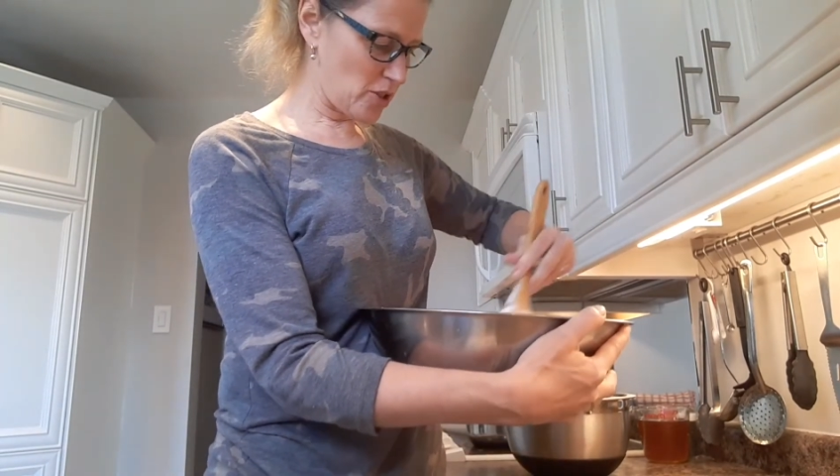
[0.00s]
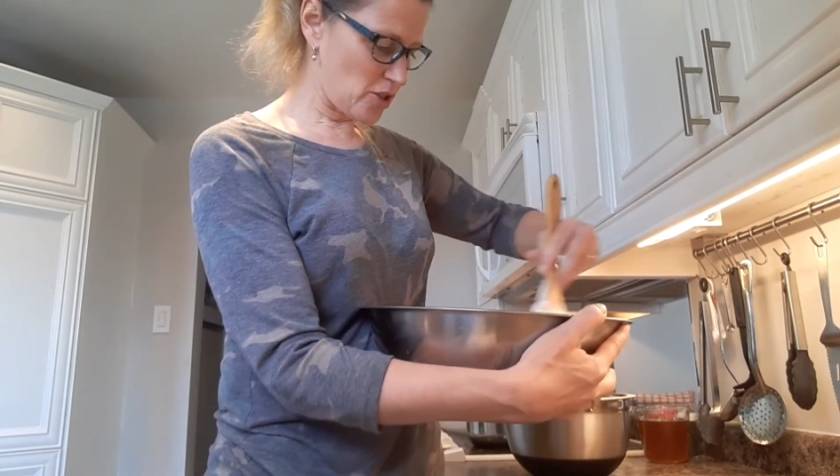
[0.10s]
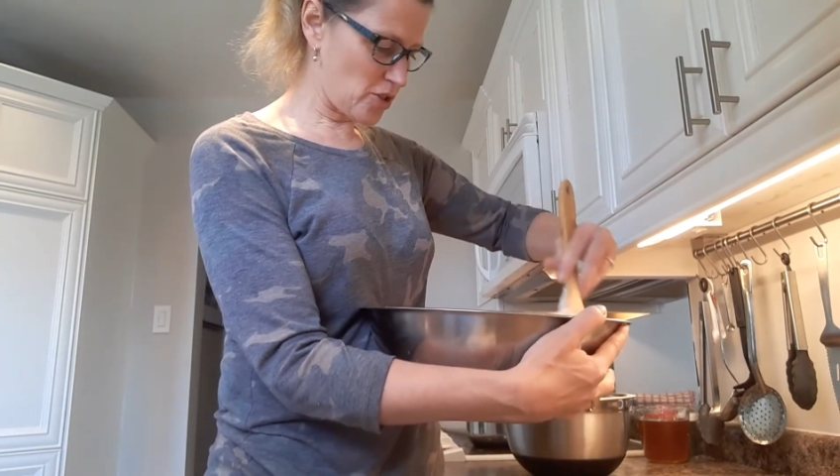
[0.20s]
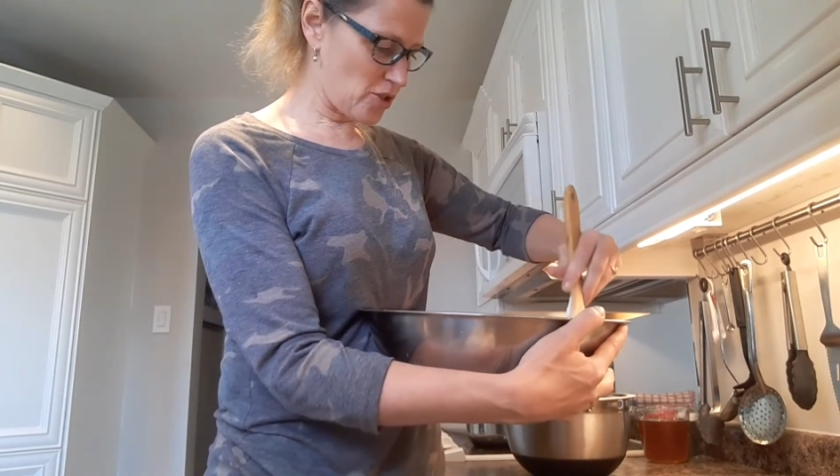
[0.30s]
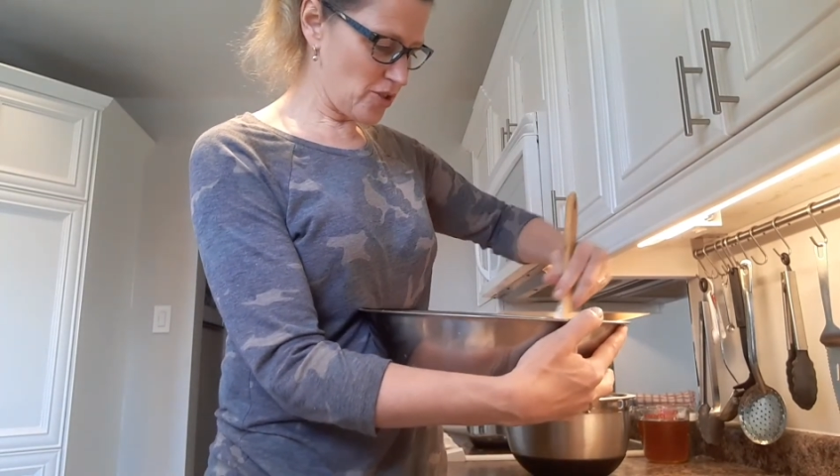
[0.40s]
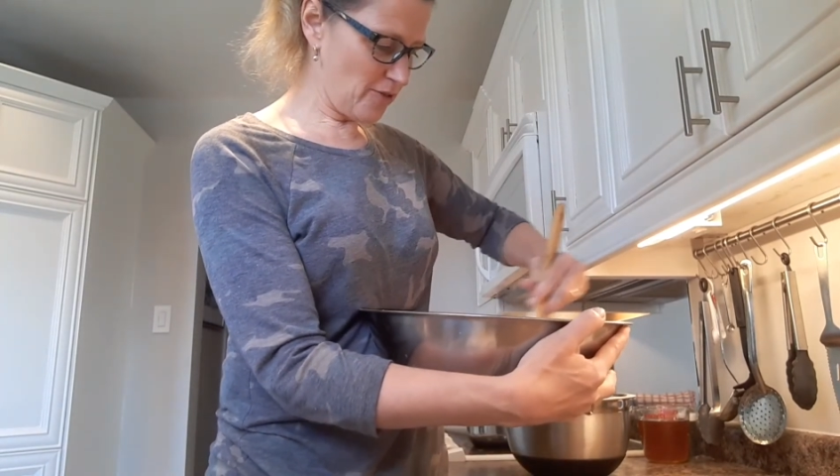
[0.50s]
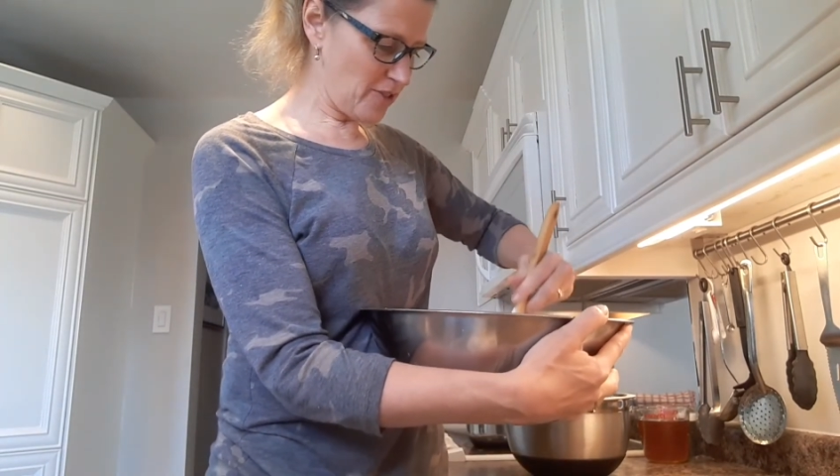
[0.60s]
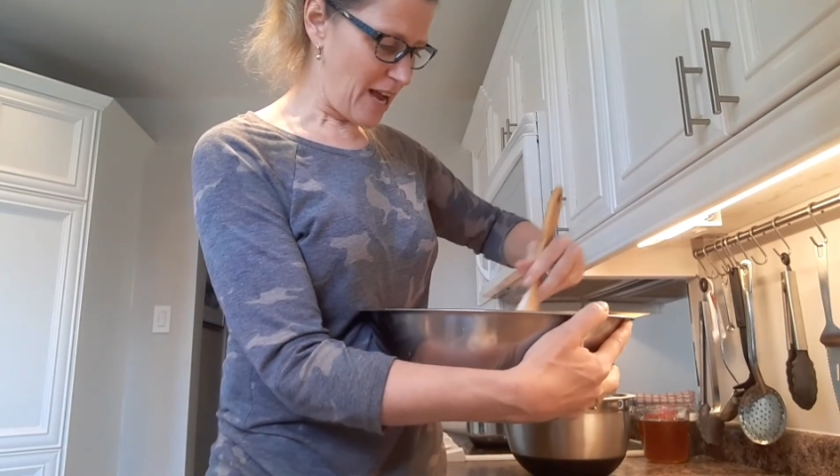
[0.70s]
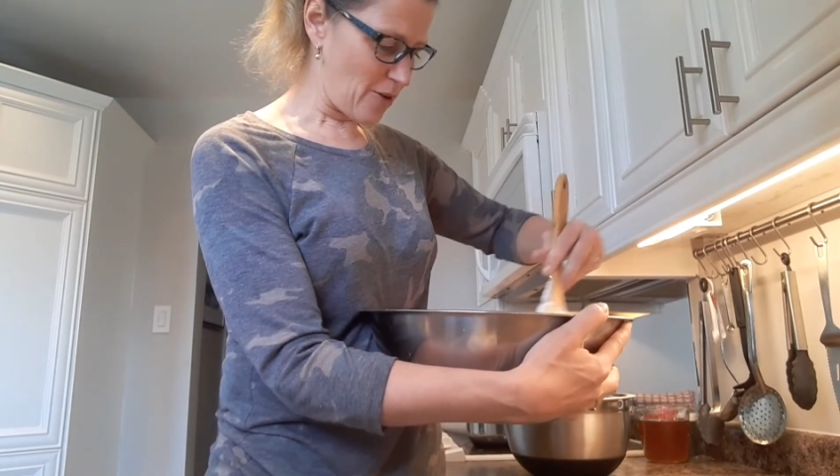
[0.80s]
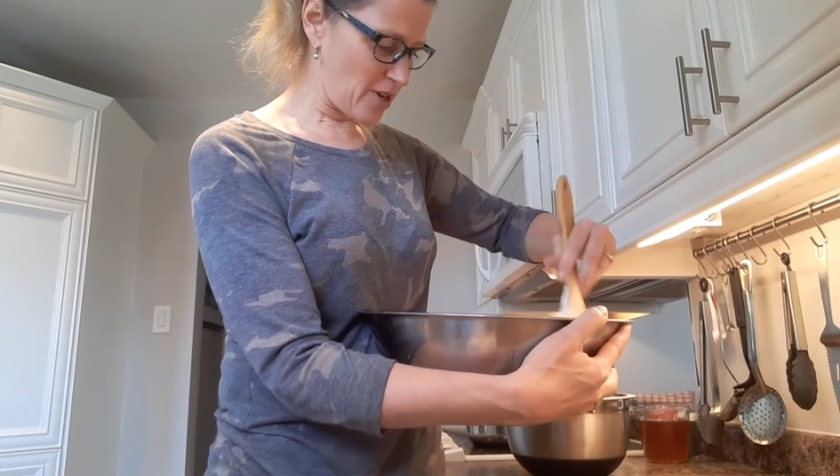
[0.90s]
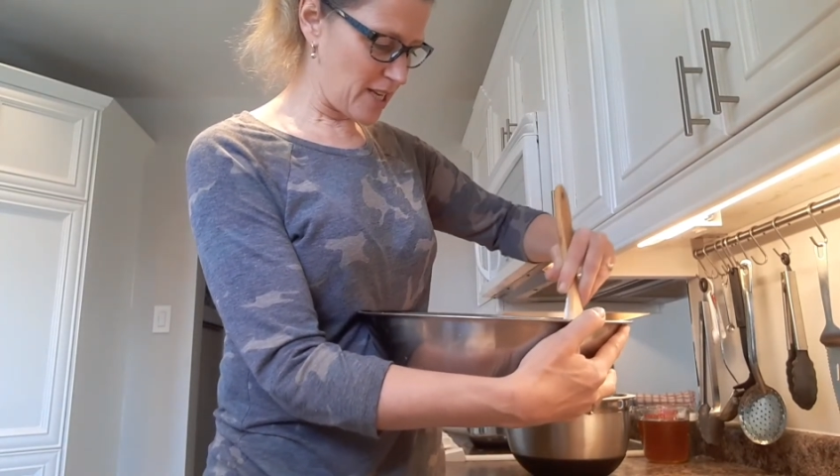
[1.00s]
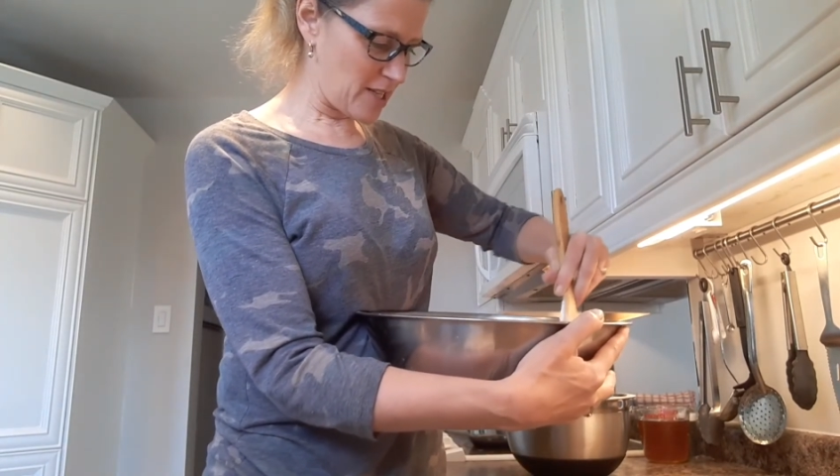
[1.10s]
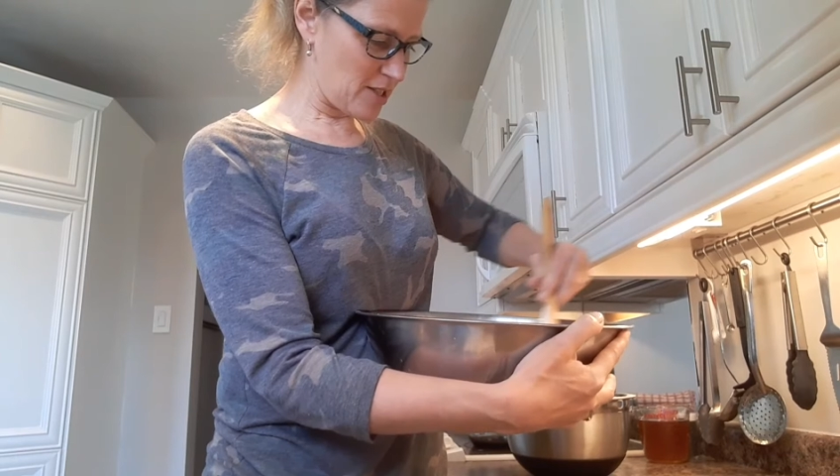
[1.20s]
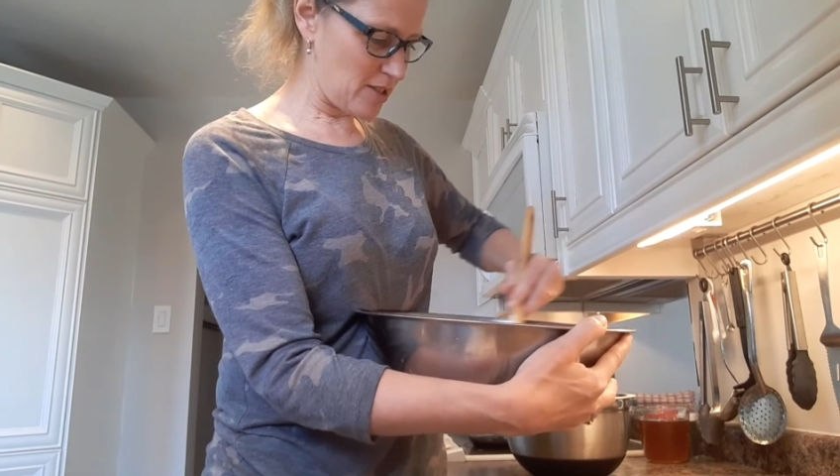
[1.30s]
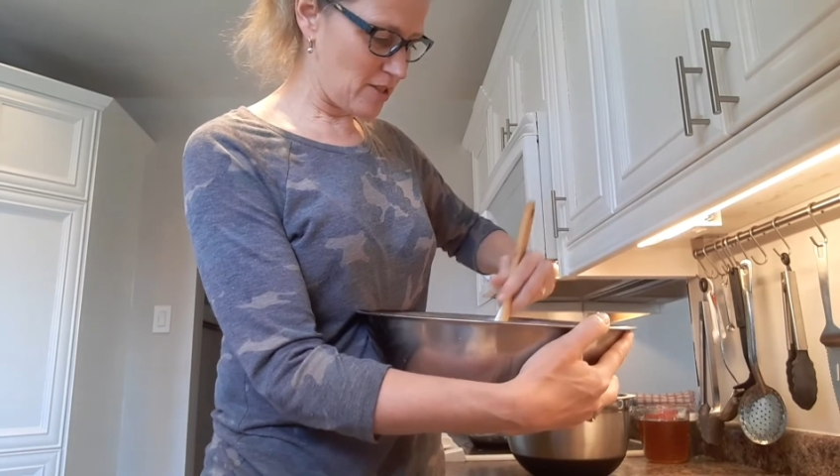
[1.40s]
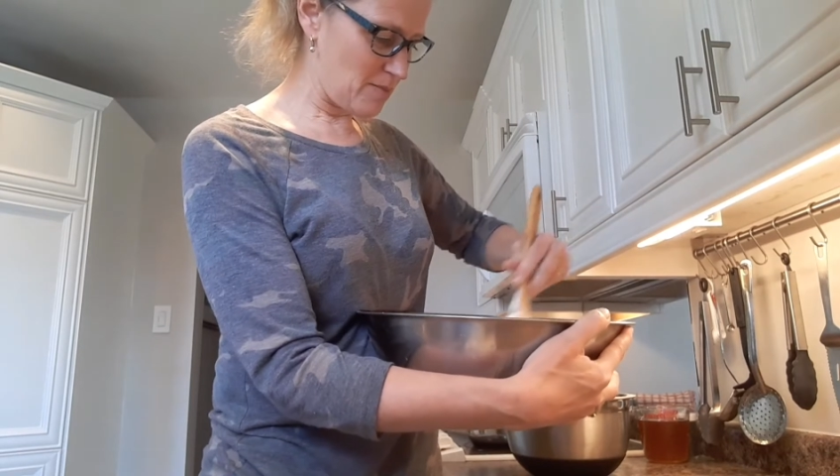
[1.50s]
stir the flour into the